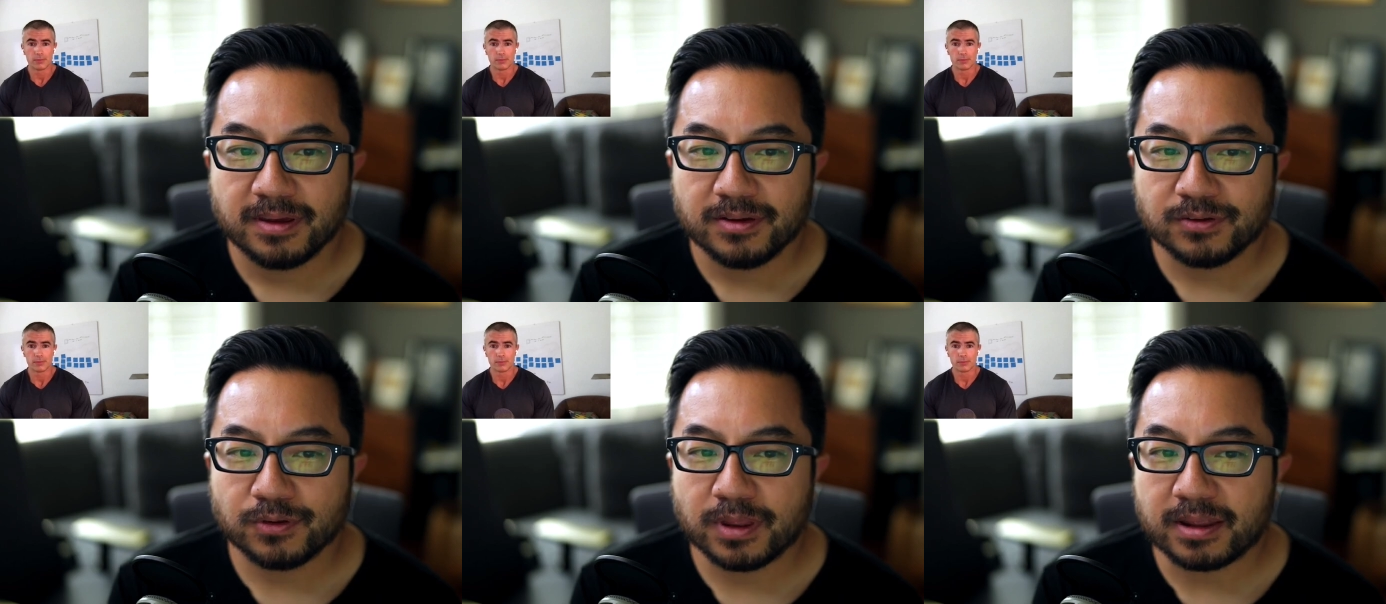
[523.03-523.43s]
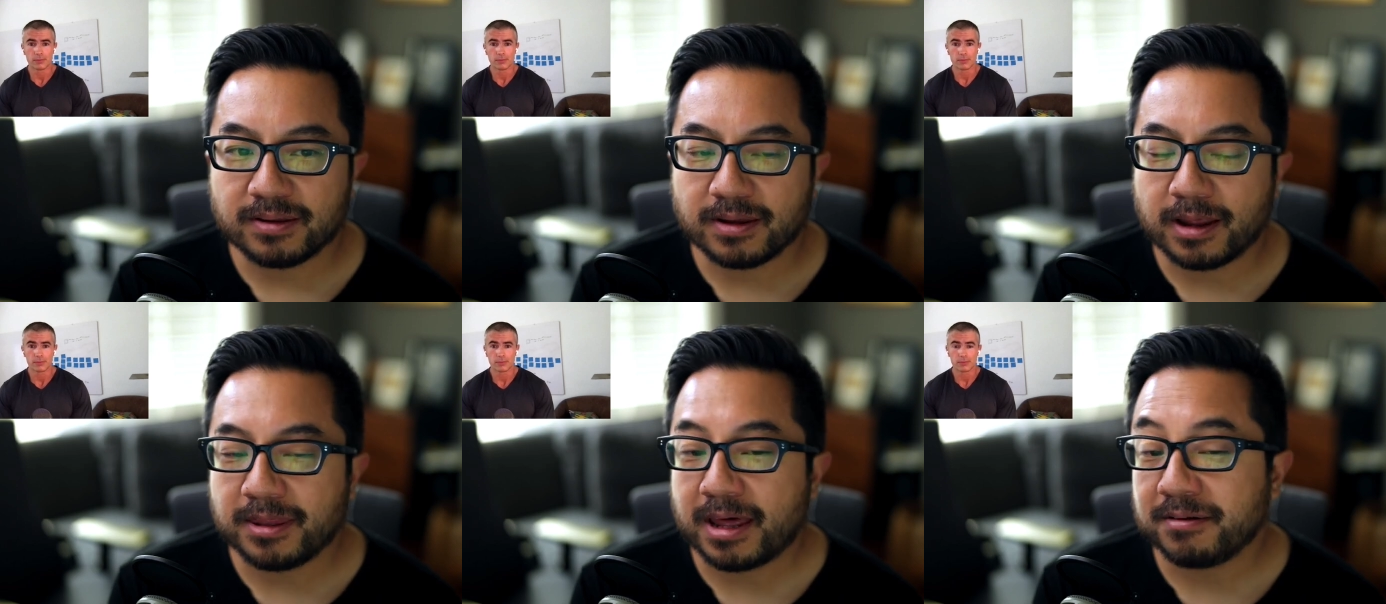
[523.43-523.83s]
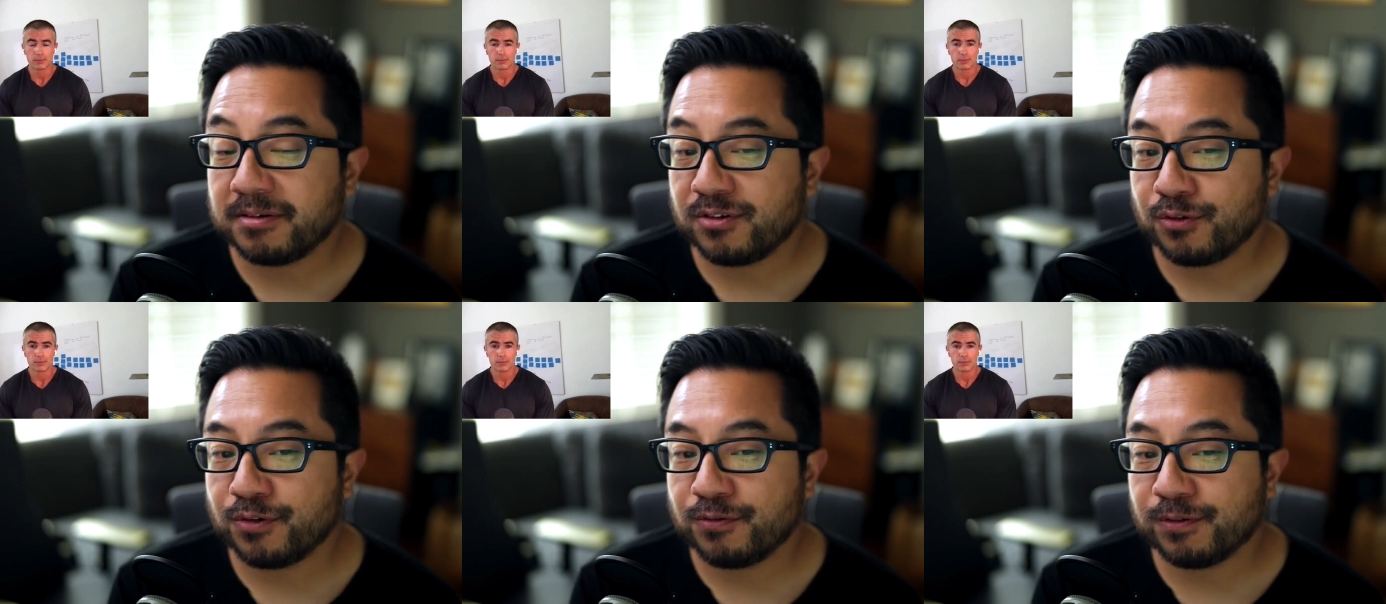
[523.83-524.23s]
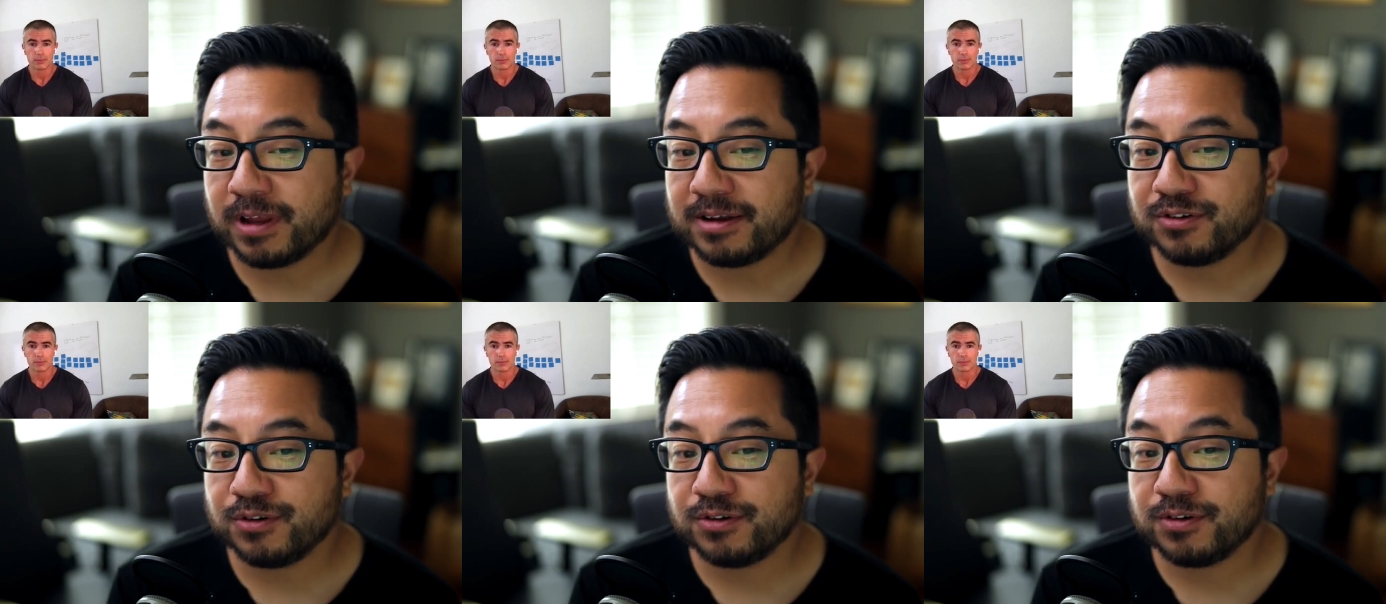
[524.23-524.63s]
Speaker 1: So that that sort of
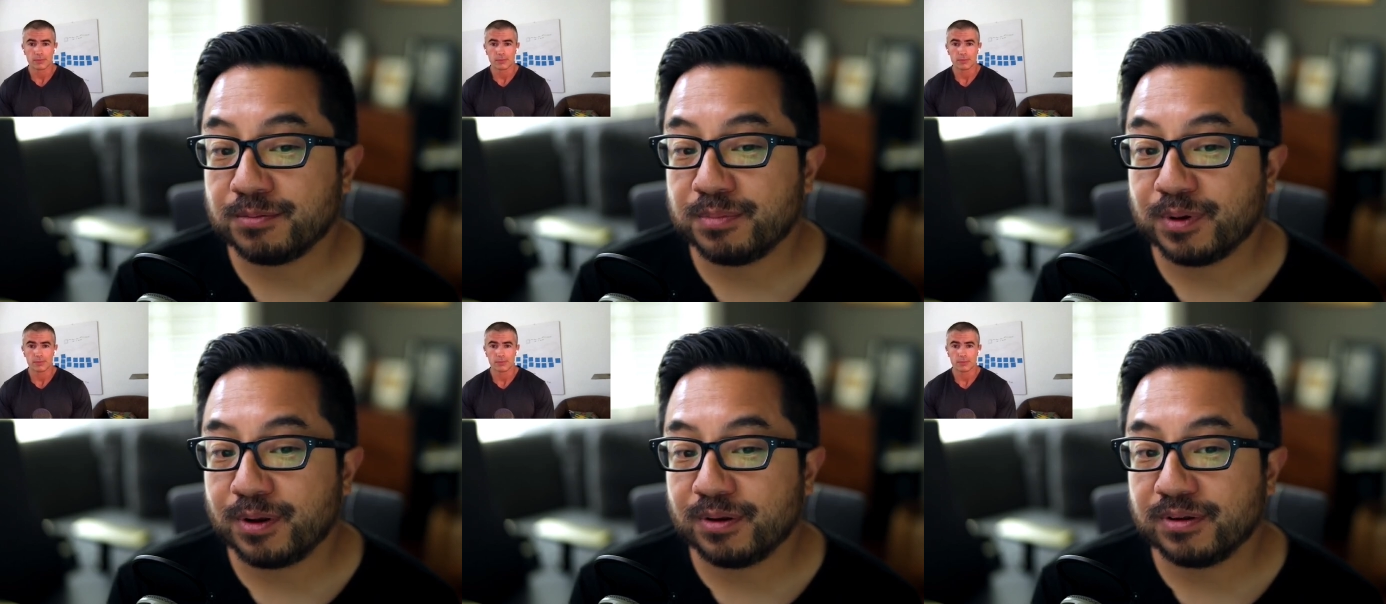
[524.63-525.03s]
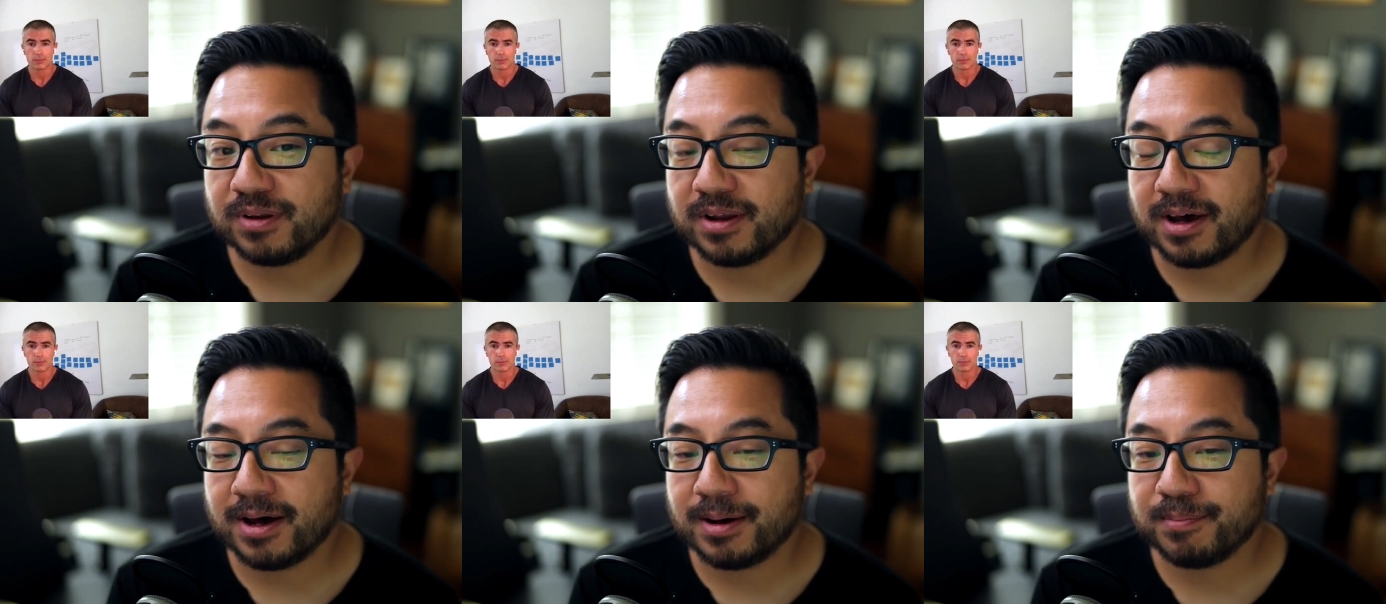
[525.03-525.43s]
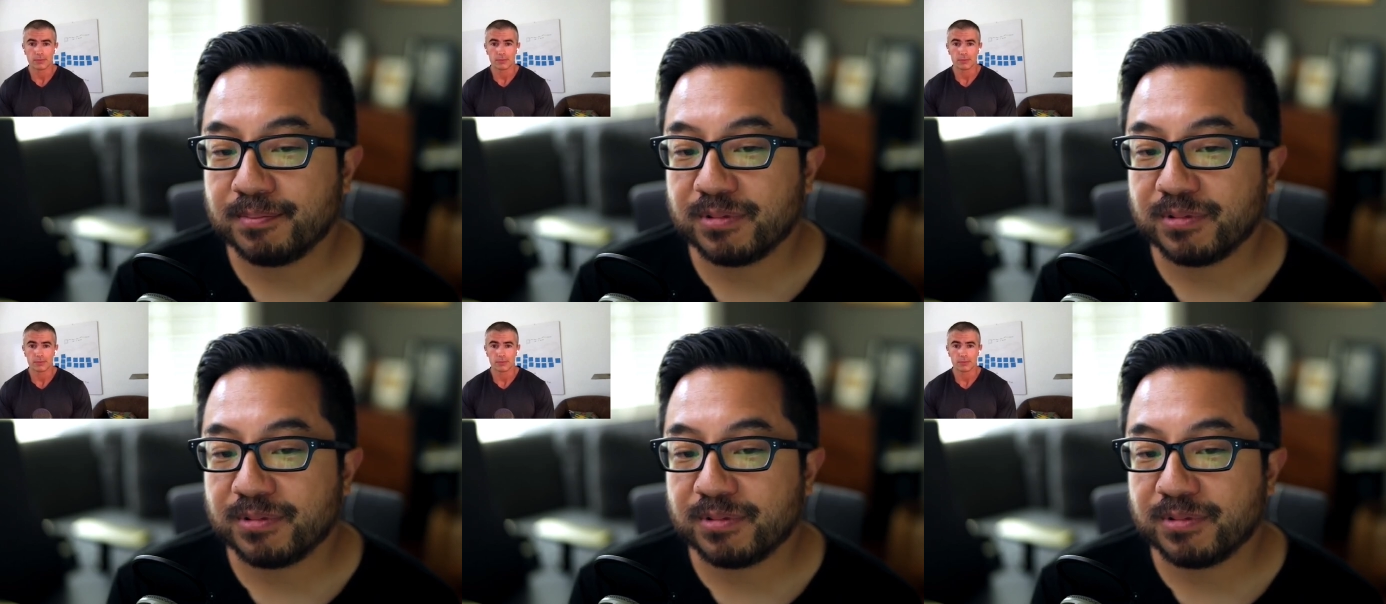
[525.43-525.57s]
led you to build um,